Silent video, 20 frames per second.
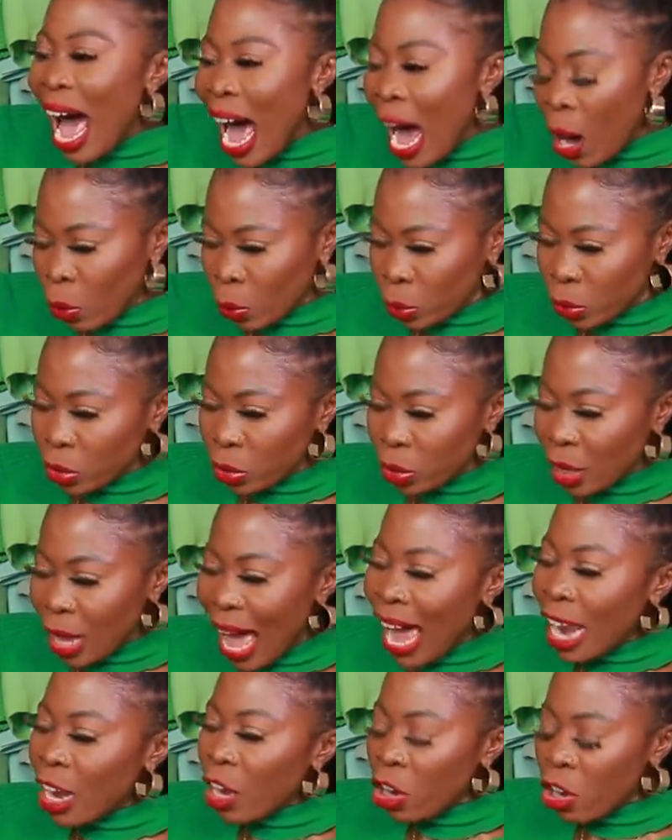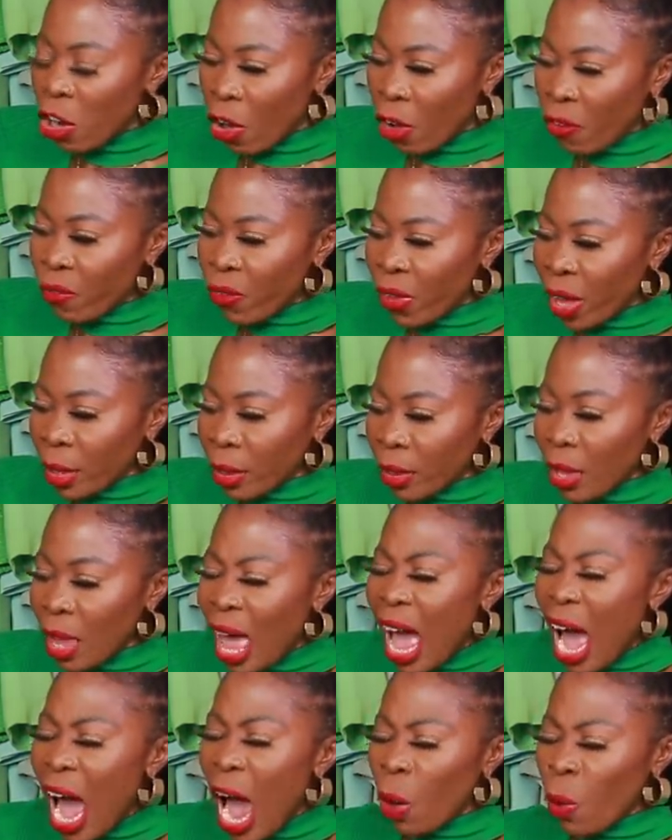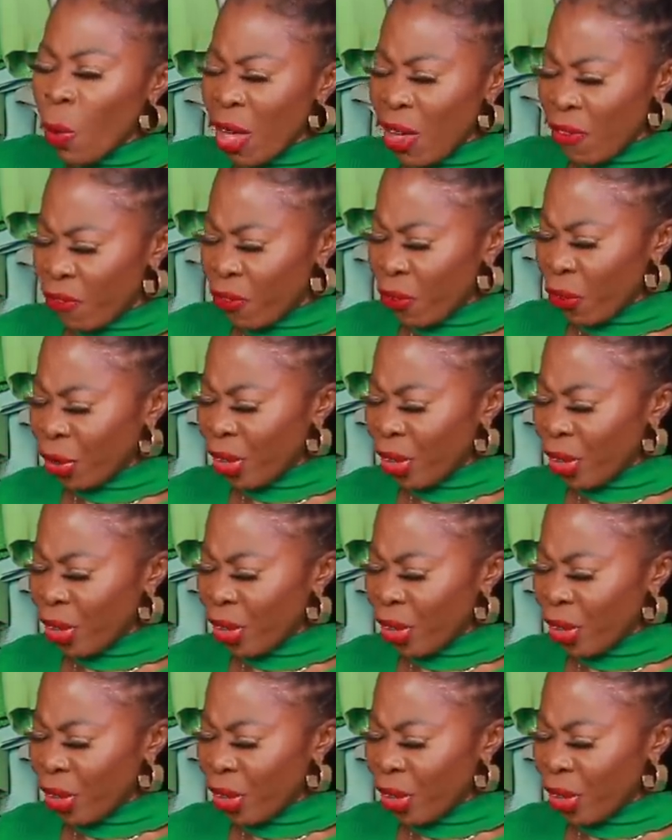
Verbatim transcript: out i love it however